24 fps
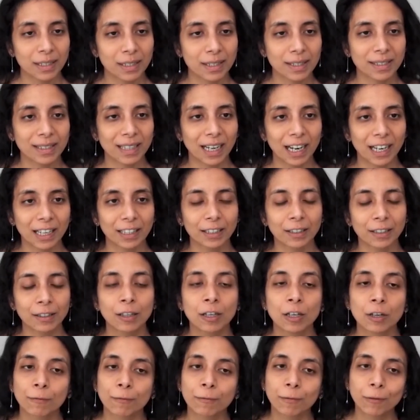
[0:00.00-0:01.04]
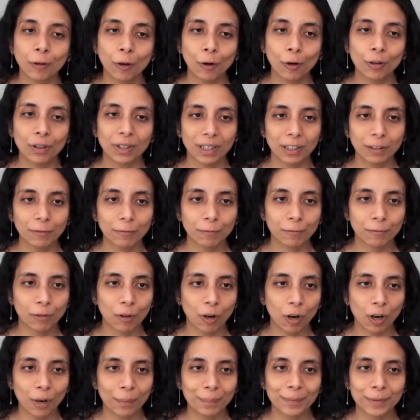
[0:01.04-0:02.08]
design
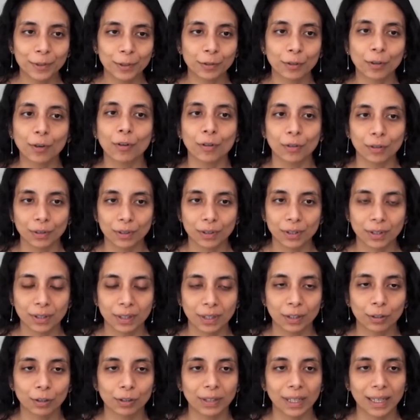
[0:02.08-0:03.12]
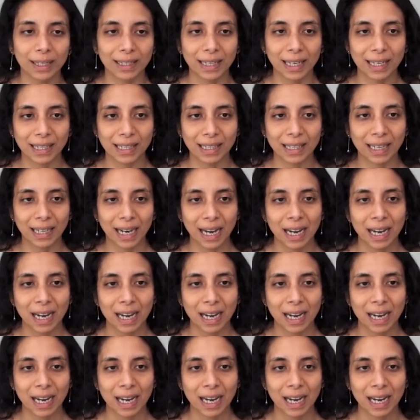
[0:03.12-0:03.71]
flow-informed drones, that can